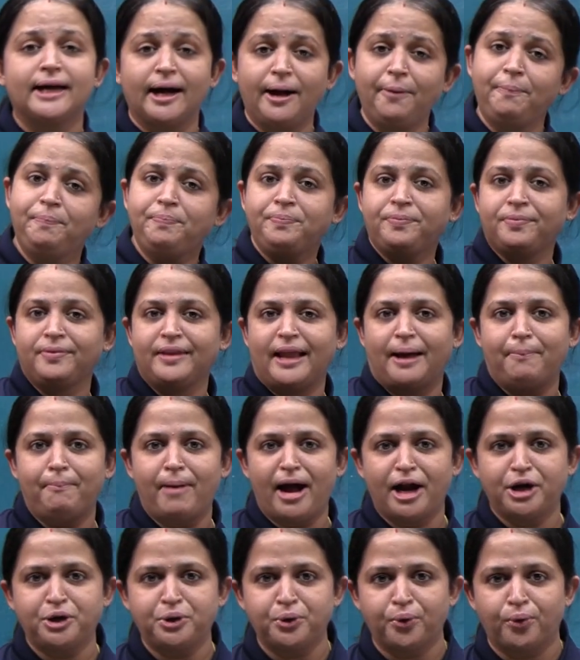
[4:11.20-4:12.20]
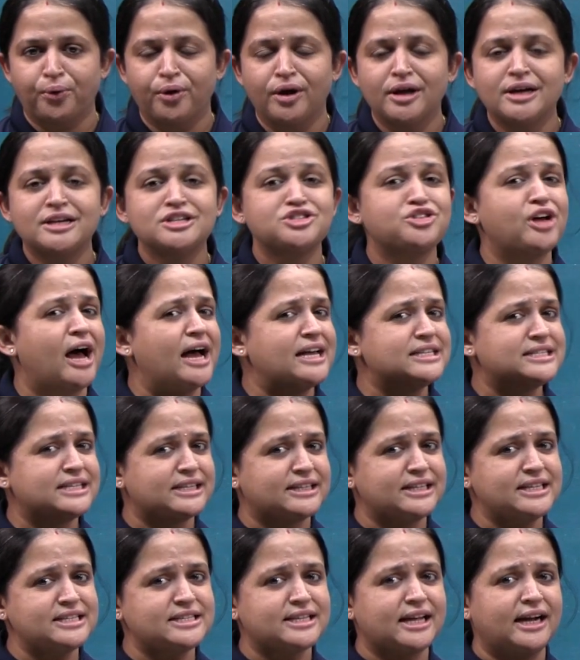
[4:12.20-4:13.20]
the nematode. So as a
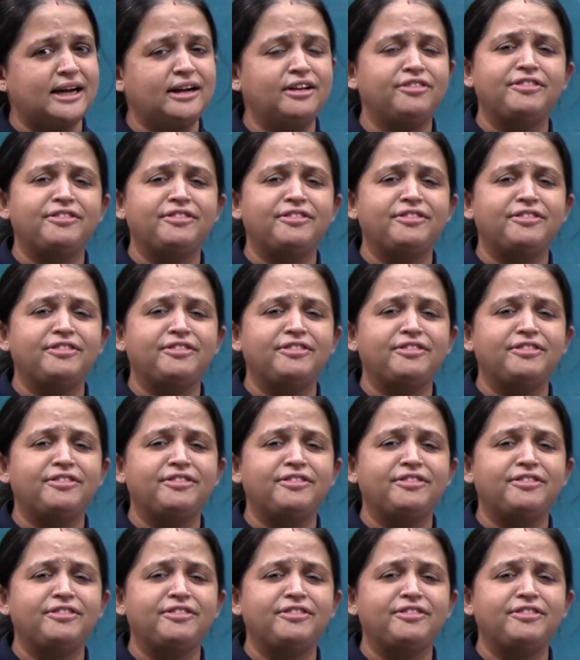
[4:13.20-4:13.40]
result,